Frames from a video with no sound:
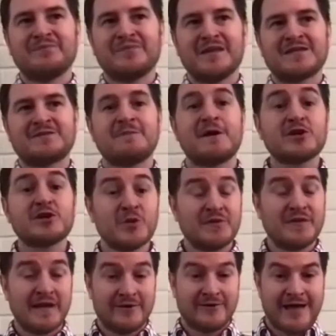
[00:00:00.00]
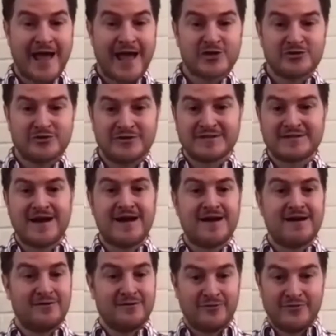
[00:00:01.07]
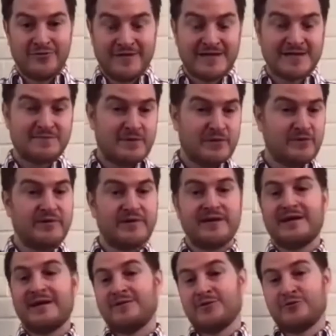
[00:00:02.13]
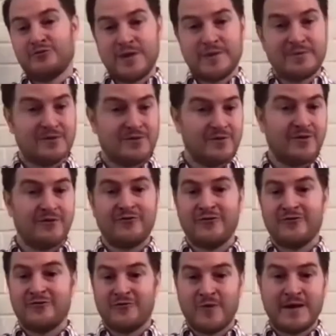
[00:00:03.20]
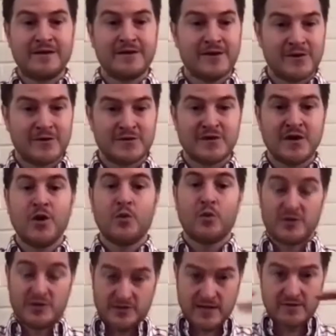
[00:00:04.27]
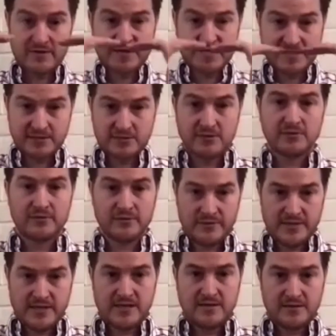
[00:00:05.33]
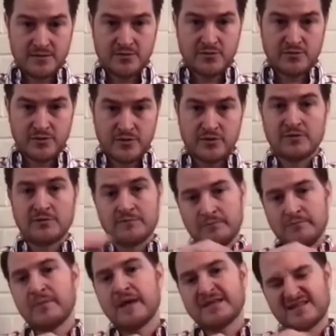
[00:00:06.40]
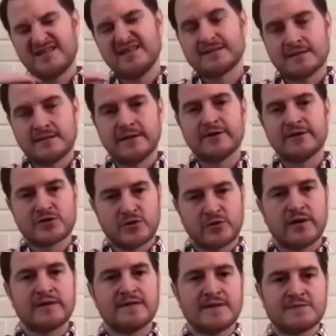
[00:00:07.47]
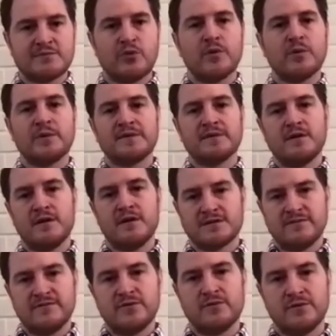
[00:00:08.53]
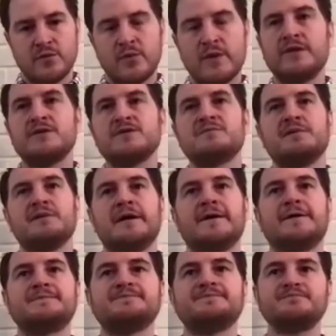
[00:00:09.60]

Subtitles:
especially with the international style on this building and the ribbon of windows, which there is still basically it's a clear story at this point with the loss of the windows below.